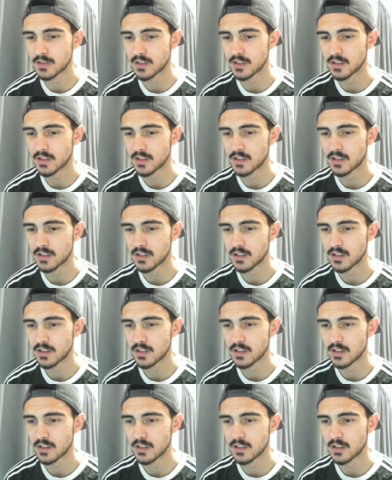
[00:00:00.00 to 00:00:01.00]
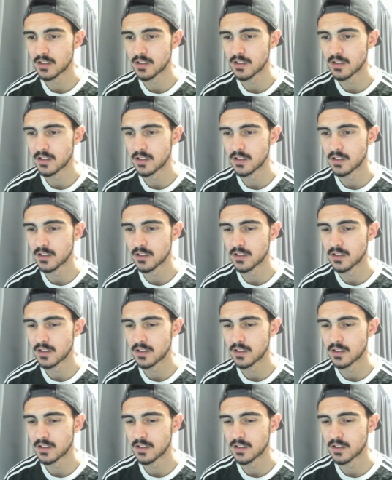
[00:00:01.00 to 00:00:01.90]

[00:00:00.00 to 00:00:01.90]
[no speech]